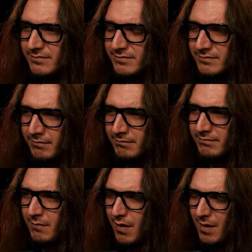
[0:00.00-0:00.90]
I'm
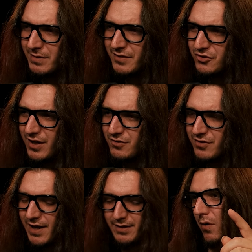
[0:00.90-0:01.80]
gonna change
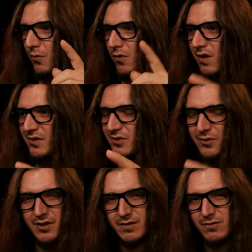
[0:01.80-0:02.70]
that. We're also
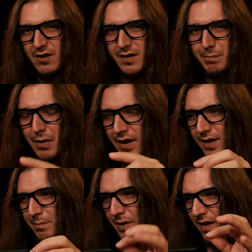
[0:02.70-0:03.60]
gonna run a pipe